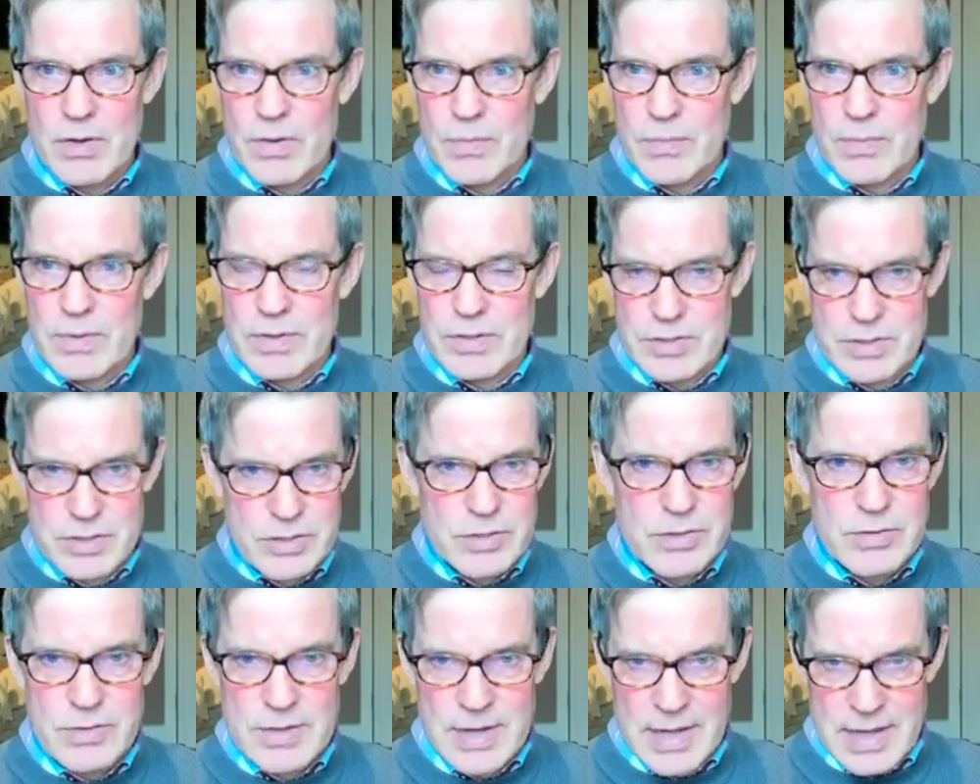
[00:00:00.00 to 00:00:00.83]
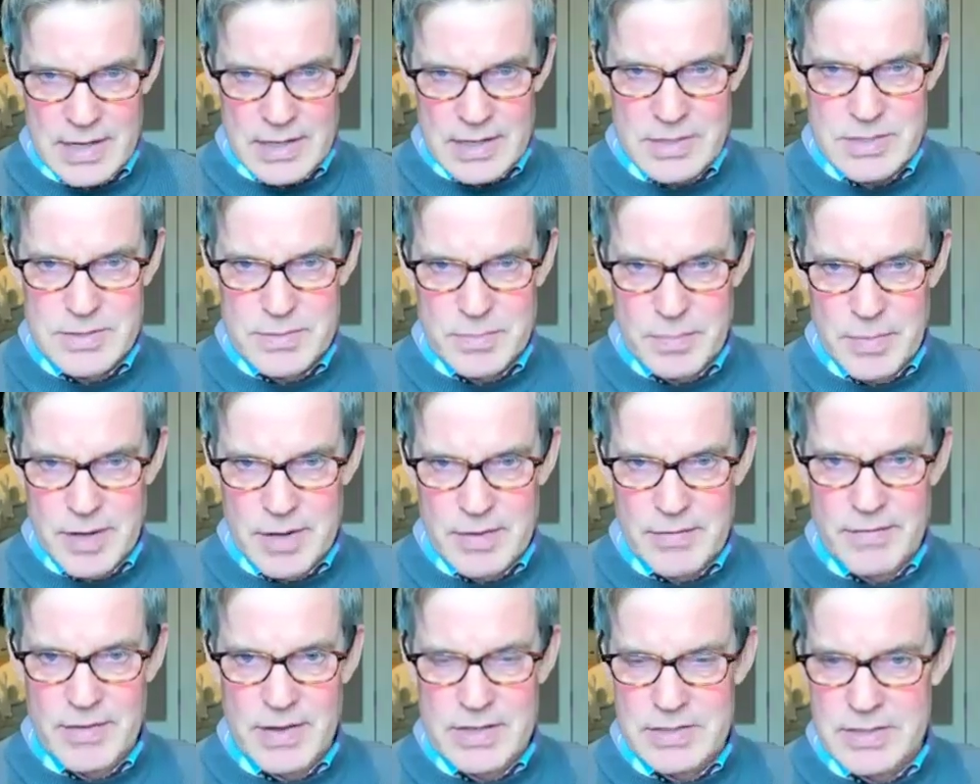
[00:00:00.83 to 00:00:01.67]
know what to do next.
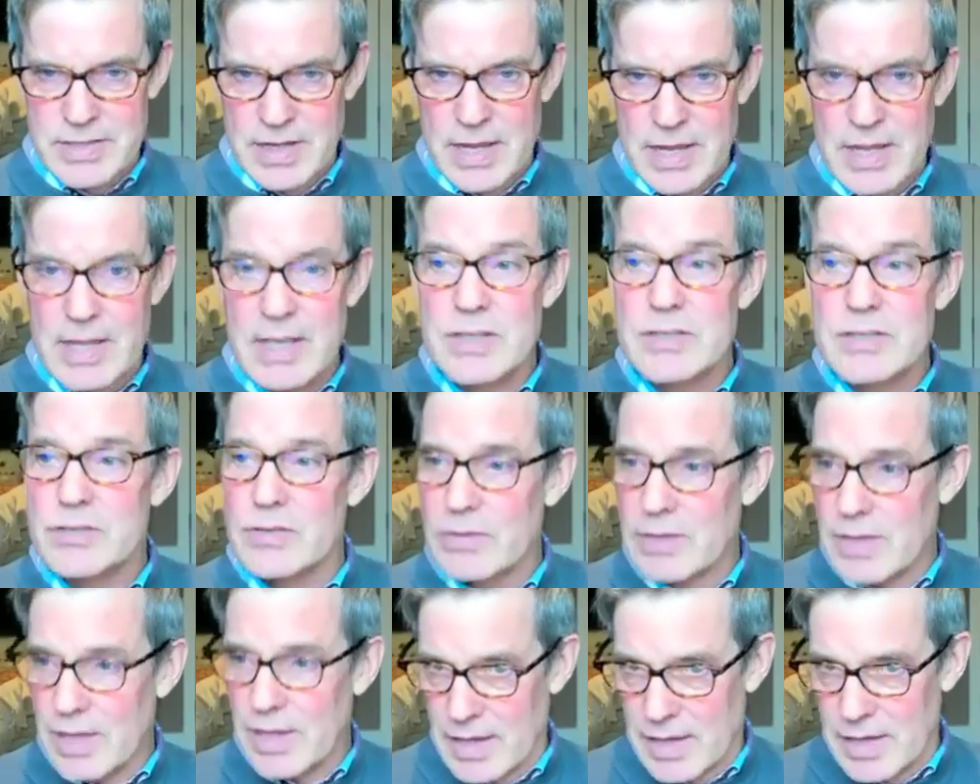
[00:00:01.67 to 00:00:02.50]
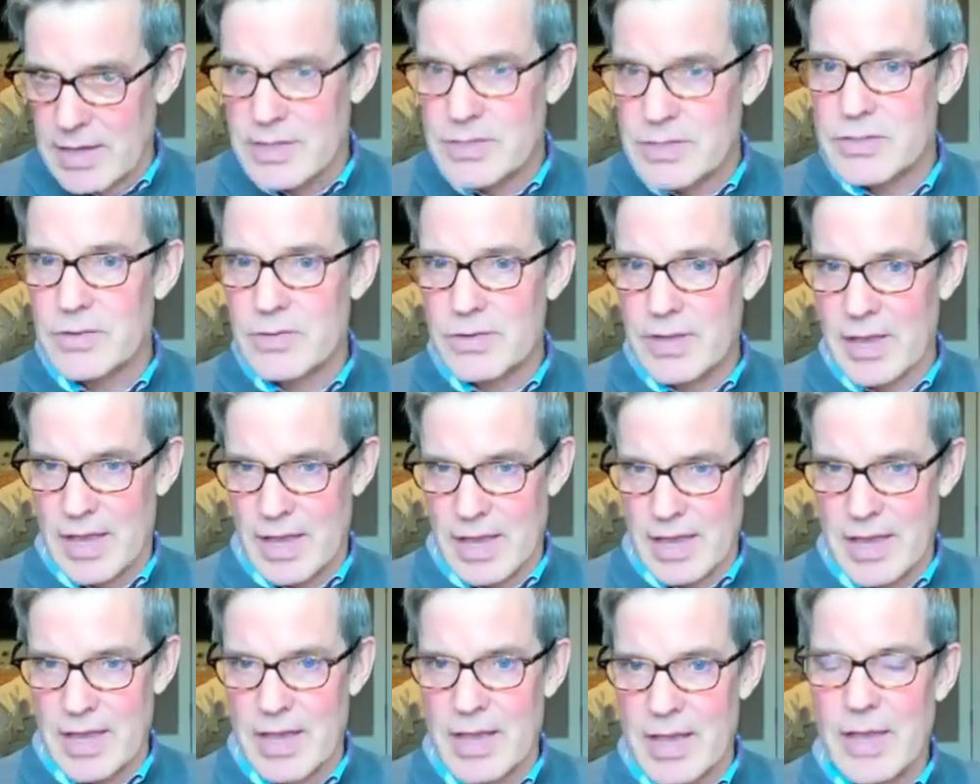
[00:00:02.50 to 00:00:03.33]
But if I say, it's okay, it's
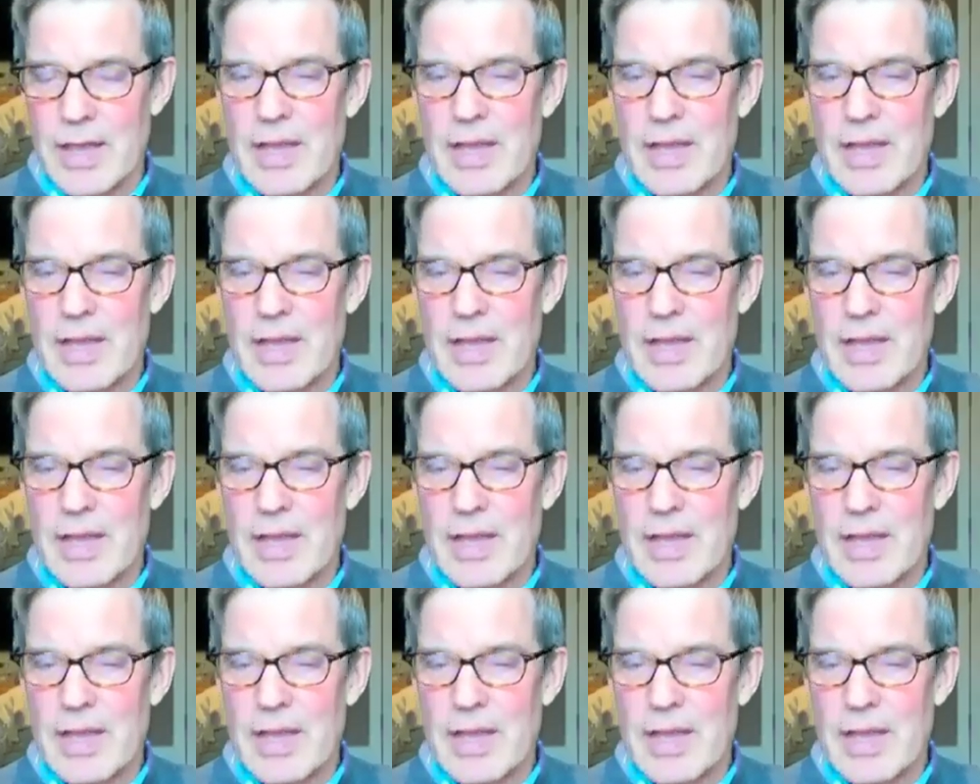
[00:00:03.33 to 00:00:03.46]
okay,